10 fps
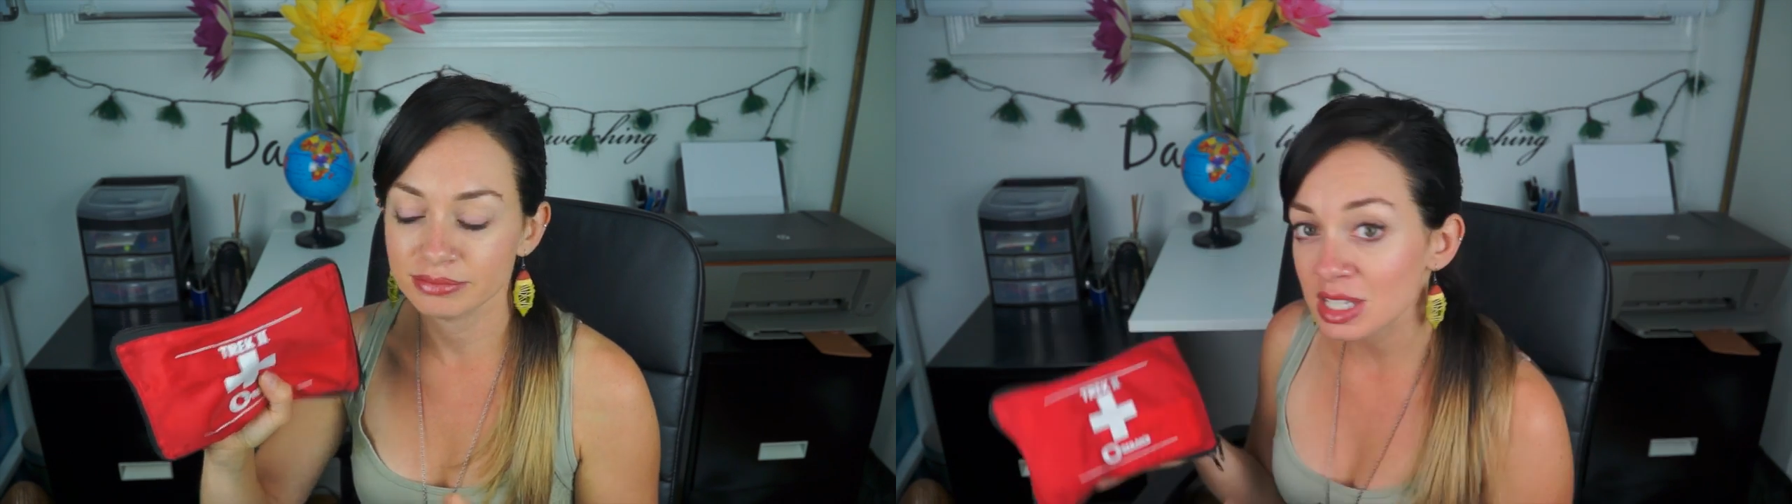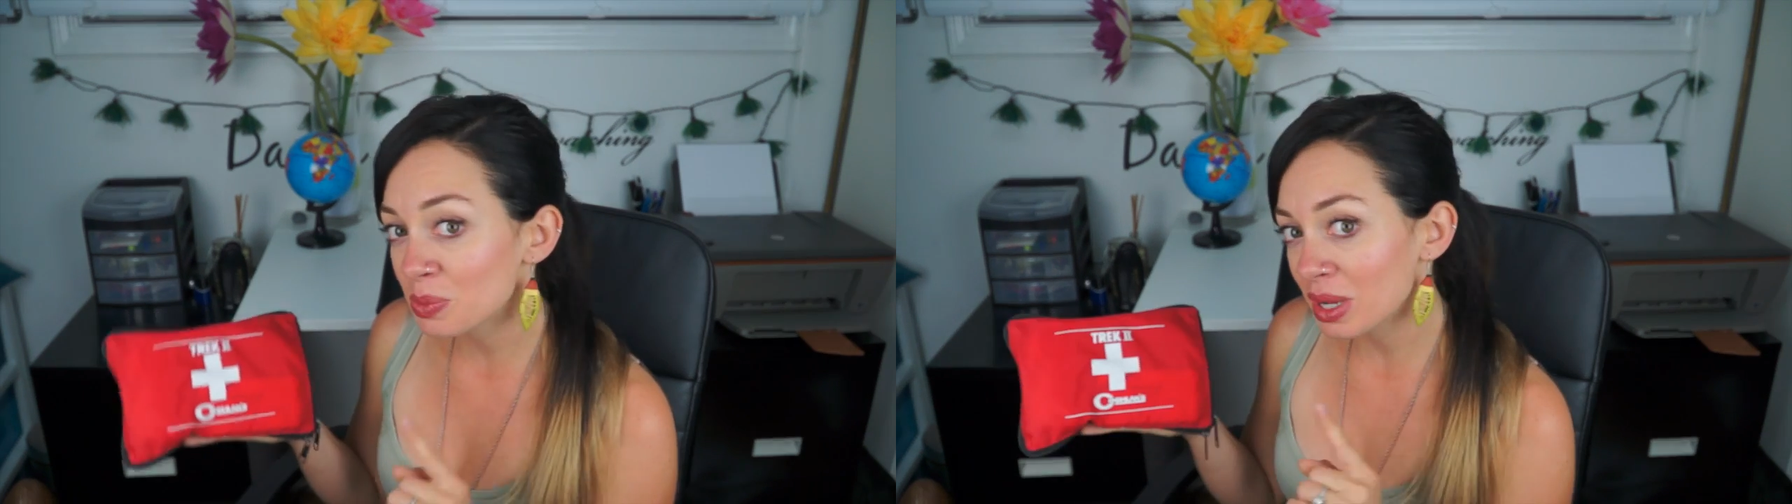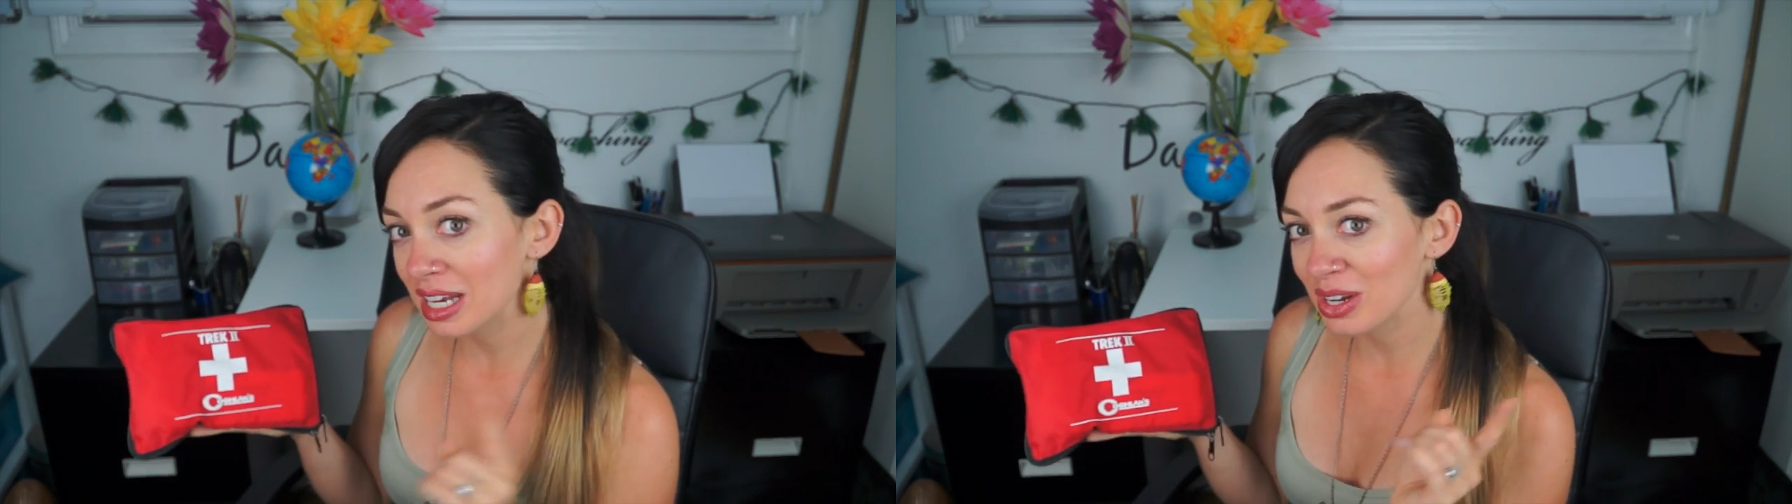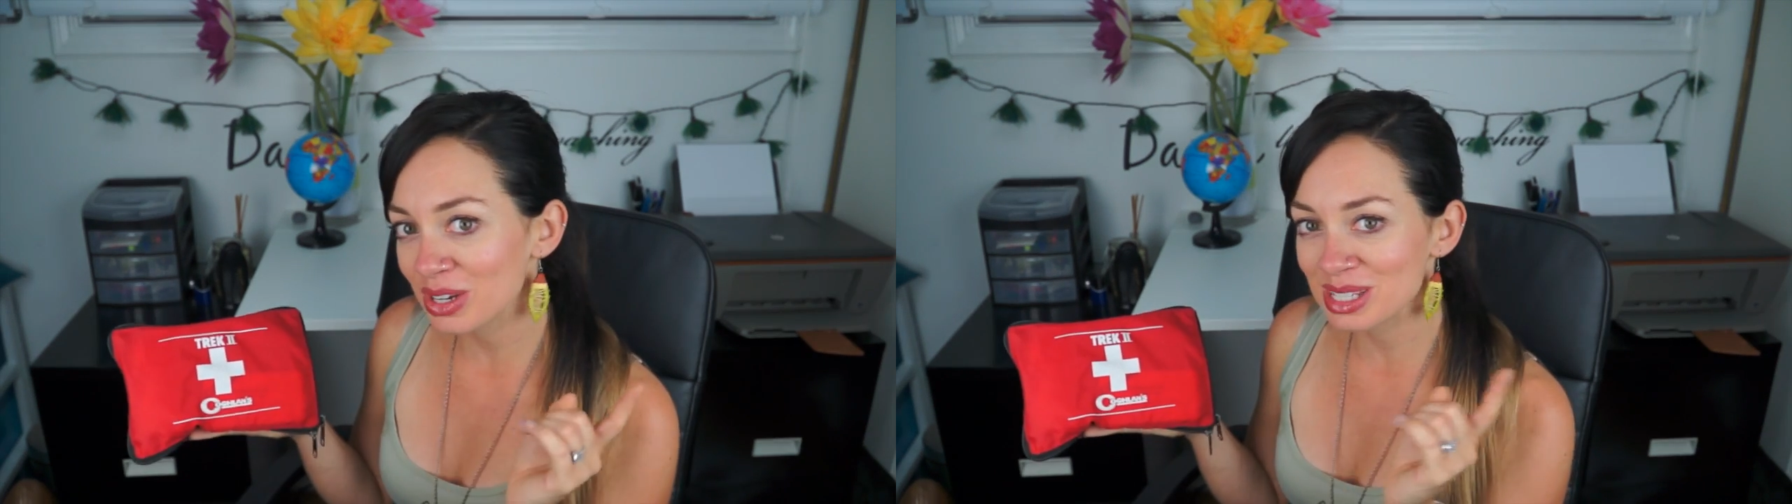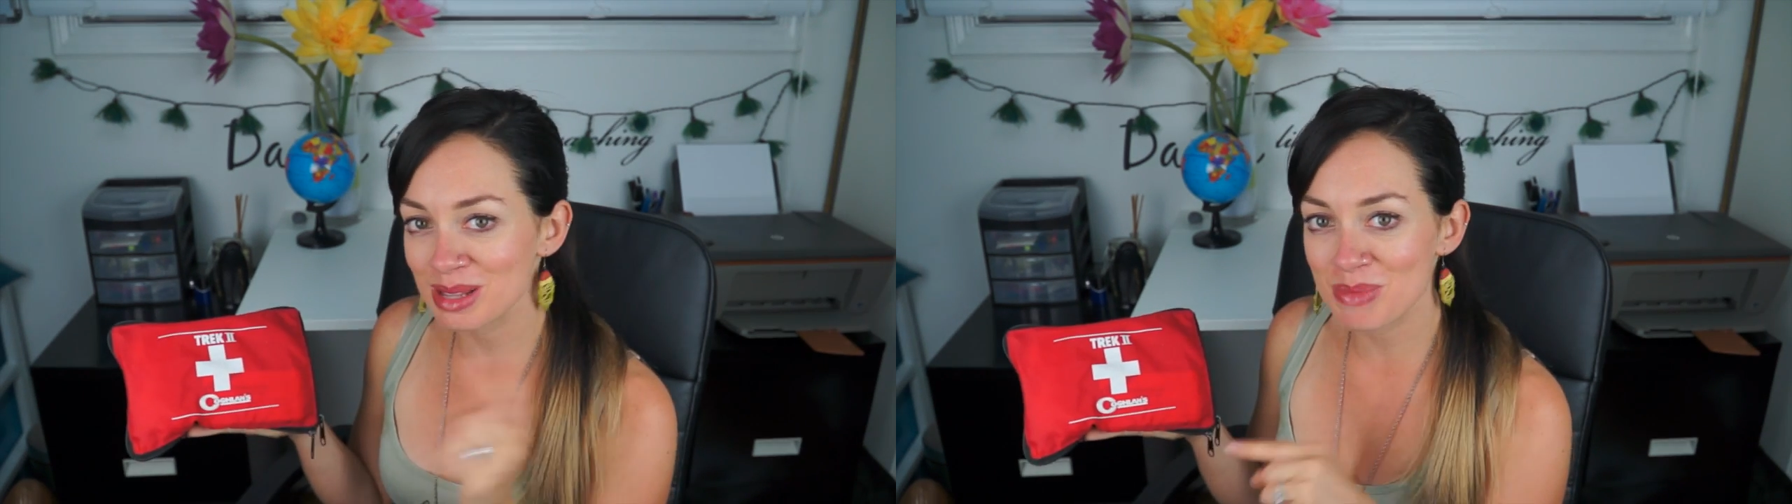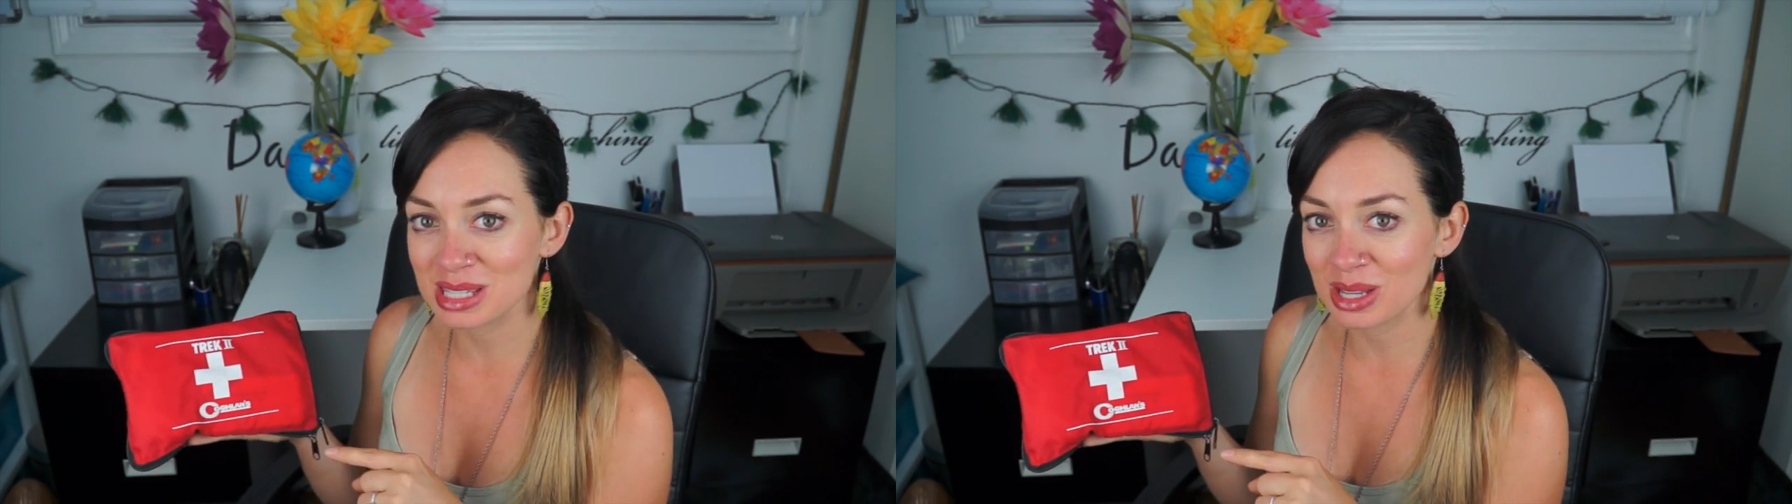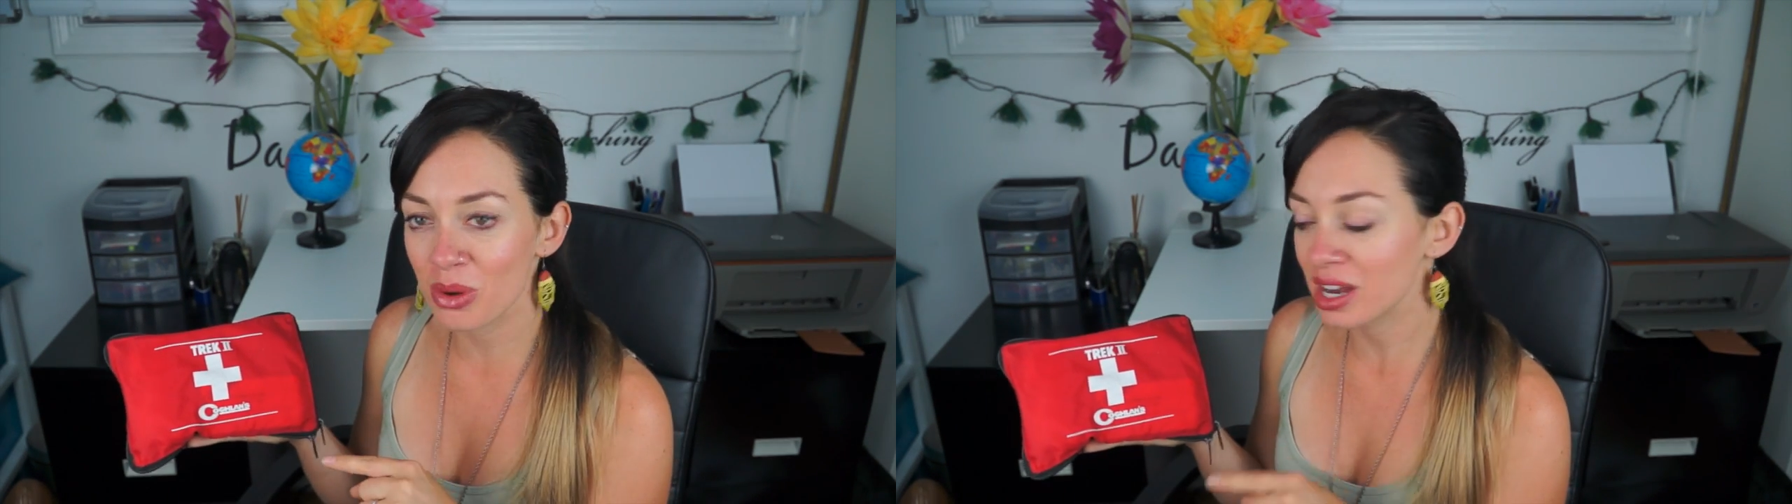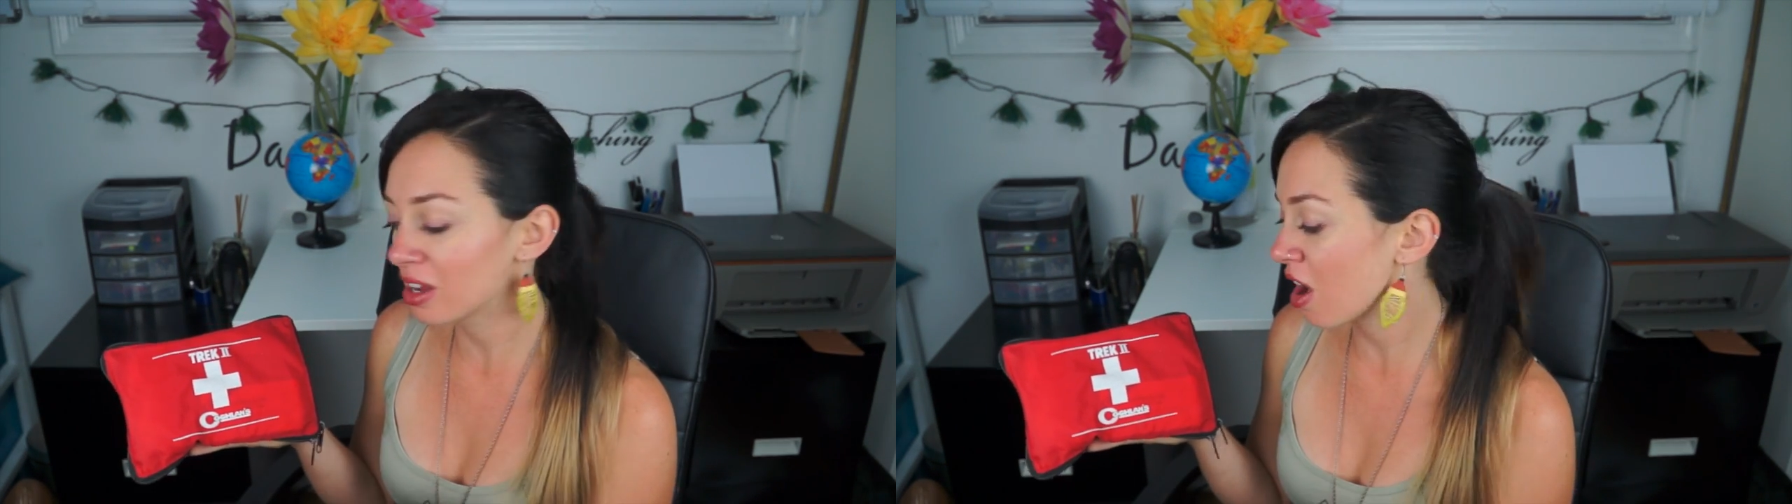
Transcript: This one here is the basic one.